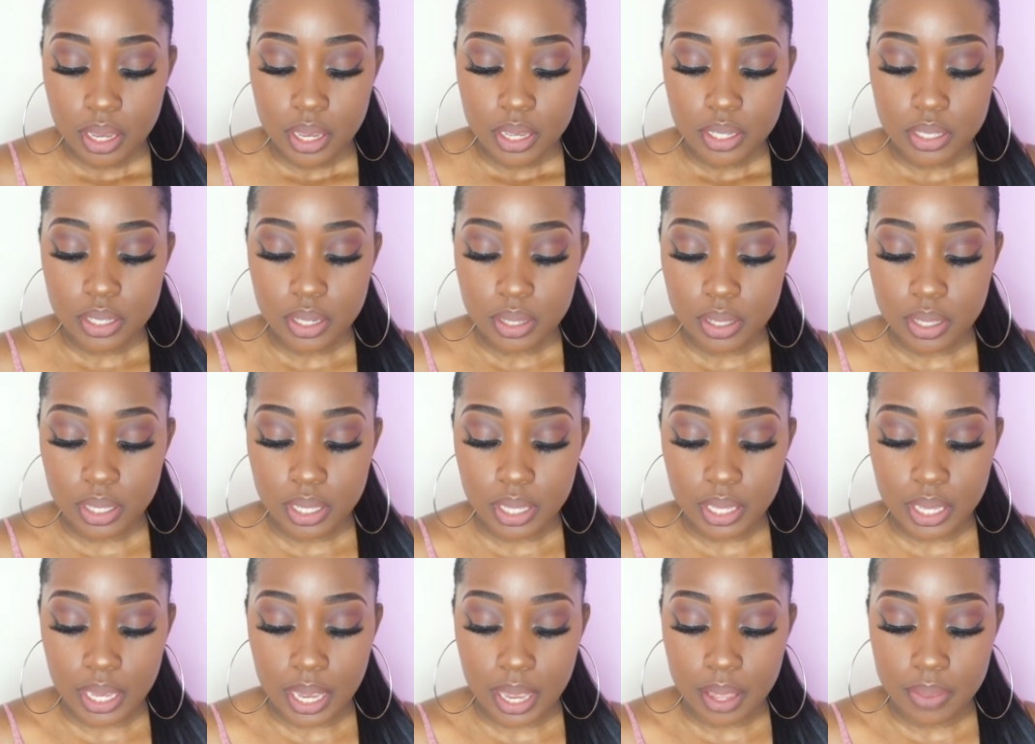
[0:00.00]
So
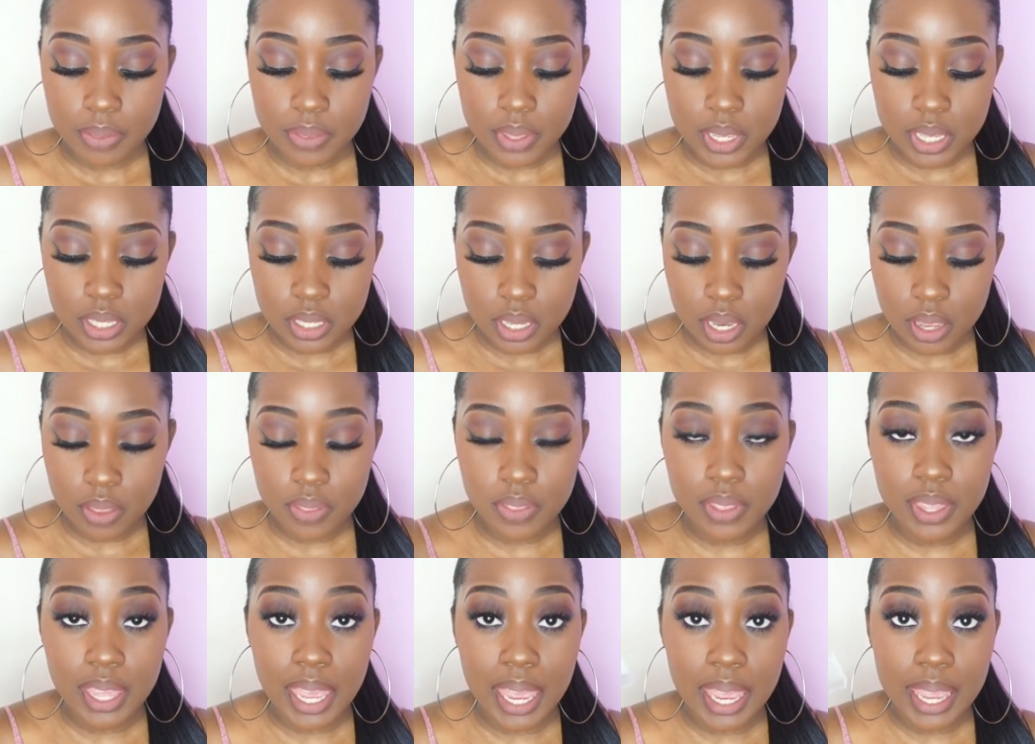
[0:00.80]
yeah, these are
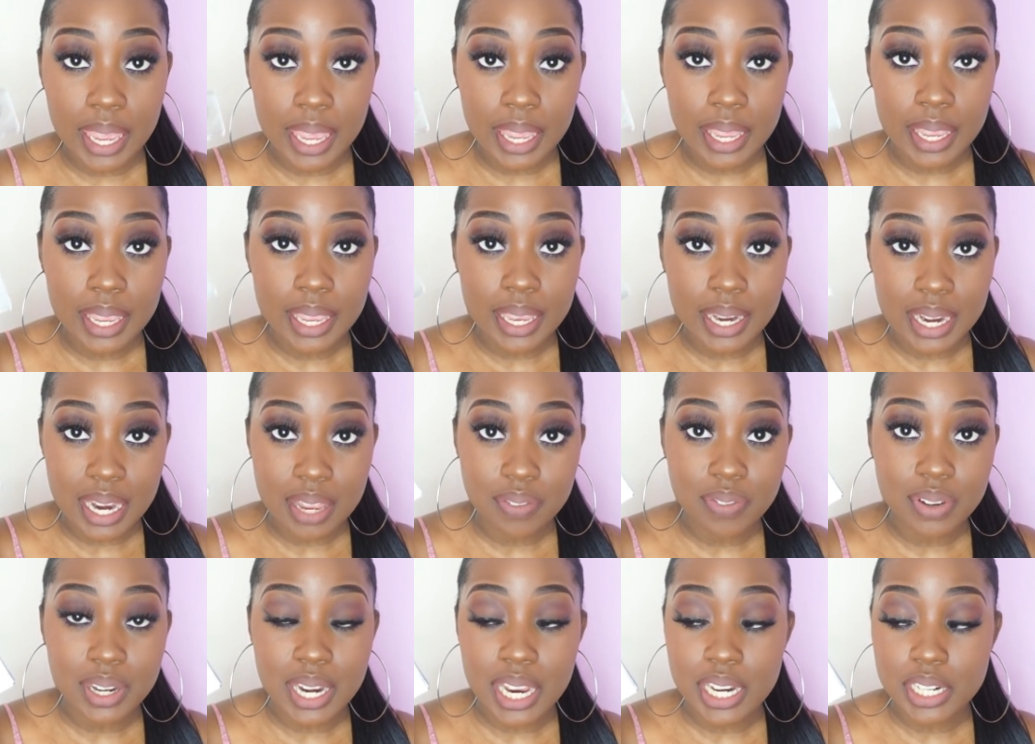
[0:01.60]
the
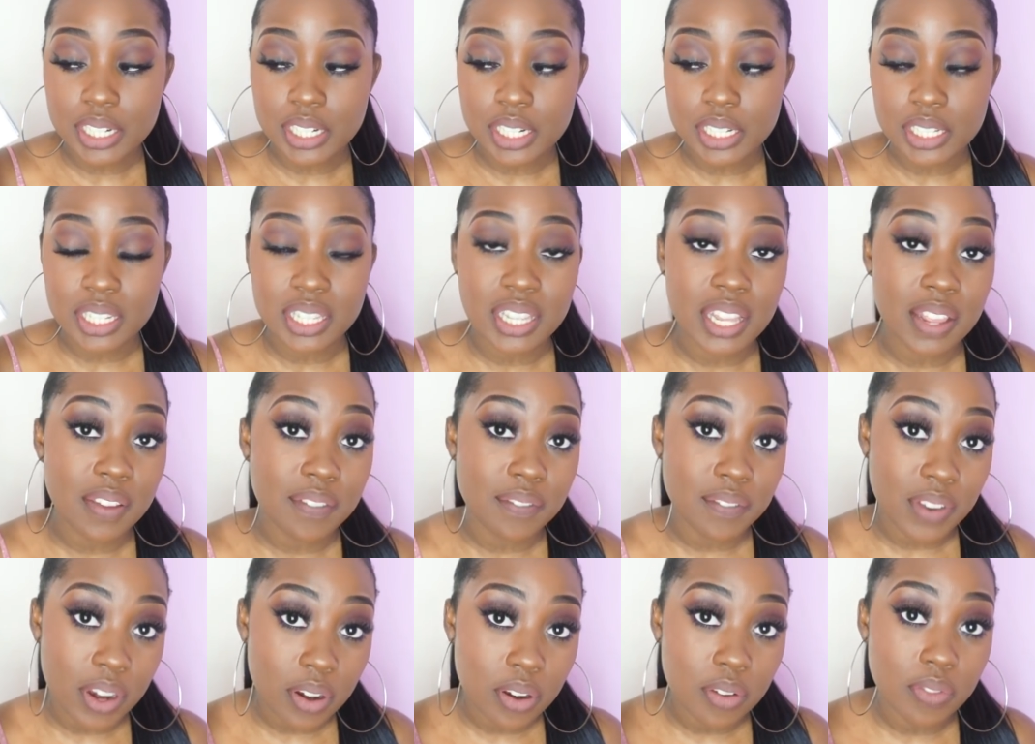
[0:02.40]
A11 lashes and they're
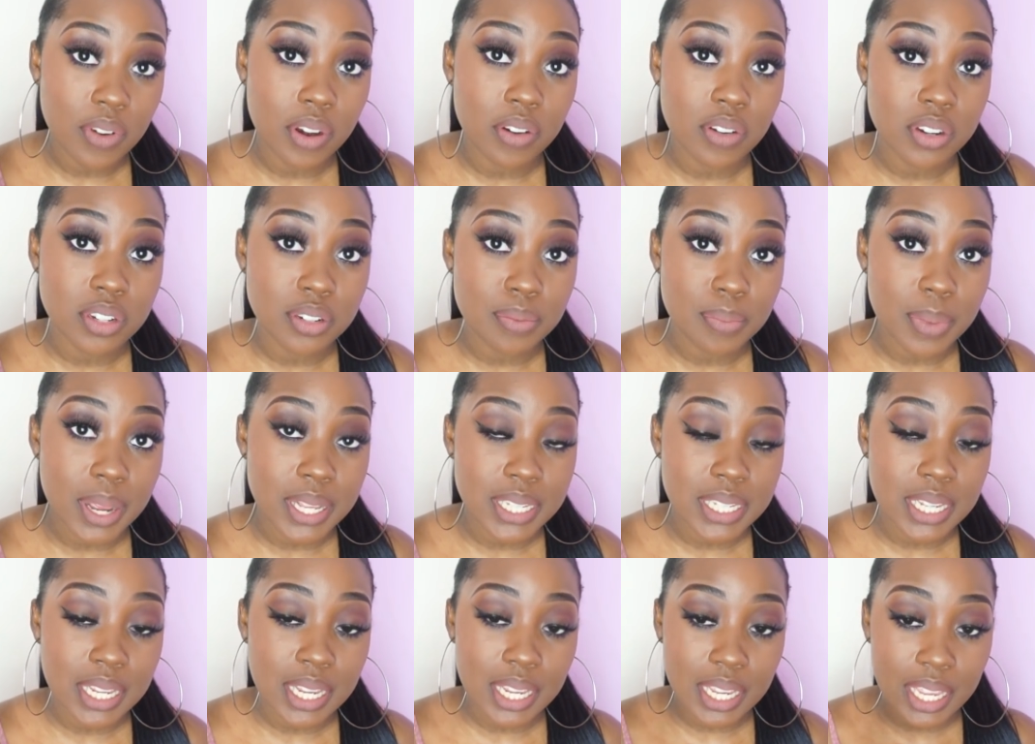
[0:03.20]
very, very
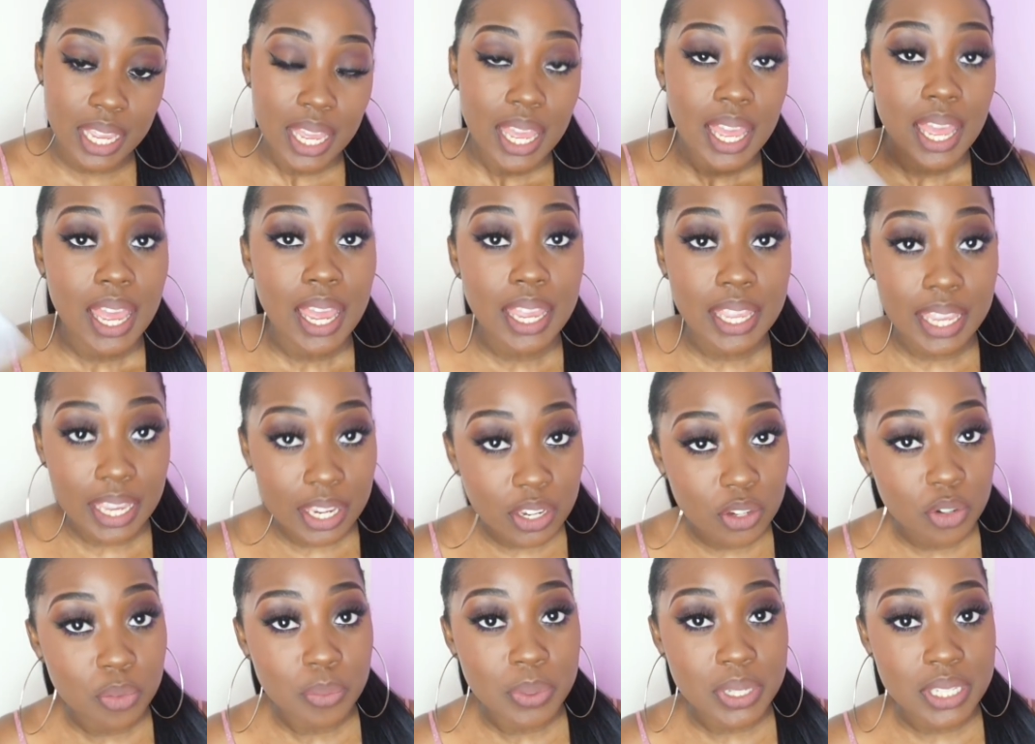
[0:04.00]
dramatic.
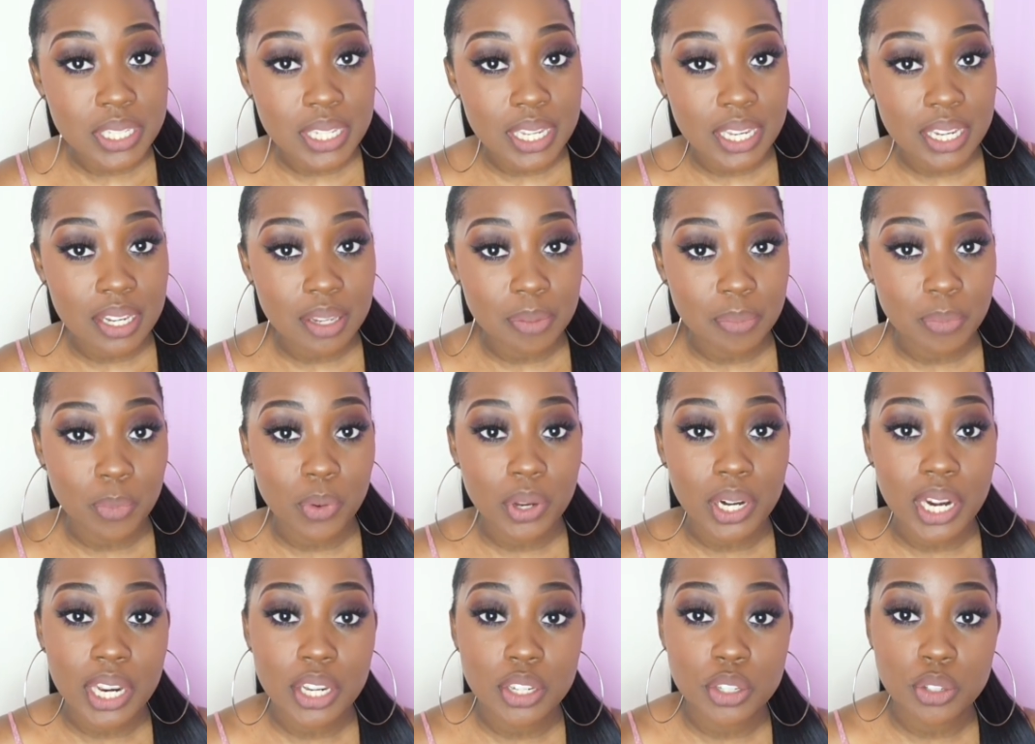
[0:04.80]
Again, you'll be seeing them
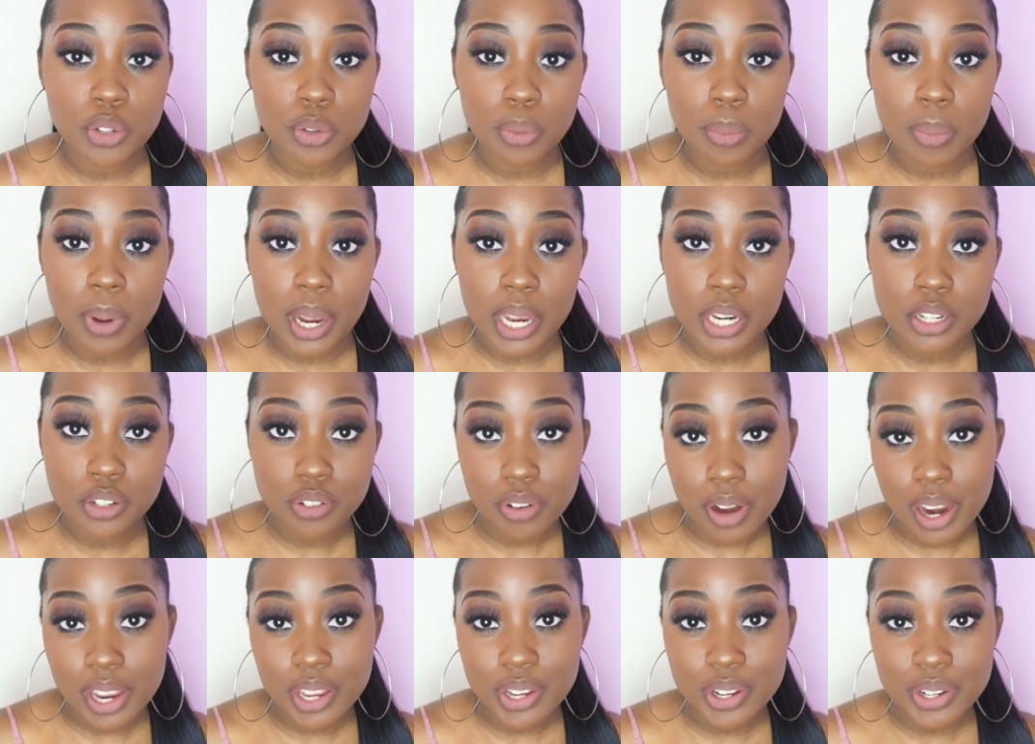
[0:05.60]
when I do my
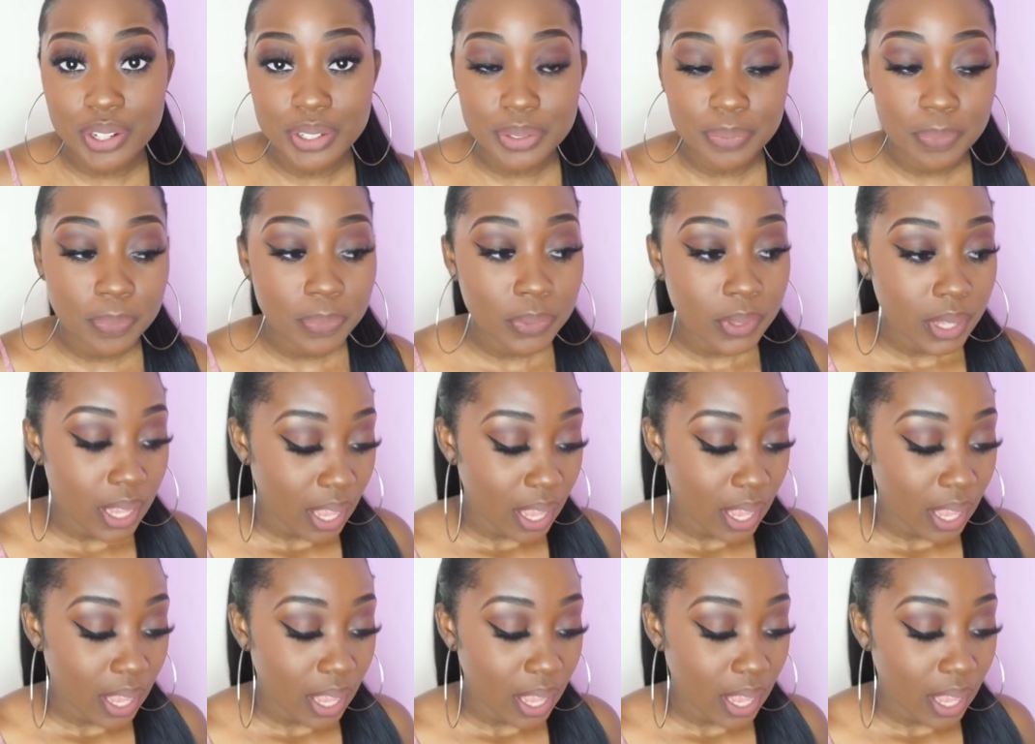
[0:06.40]
try on.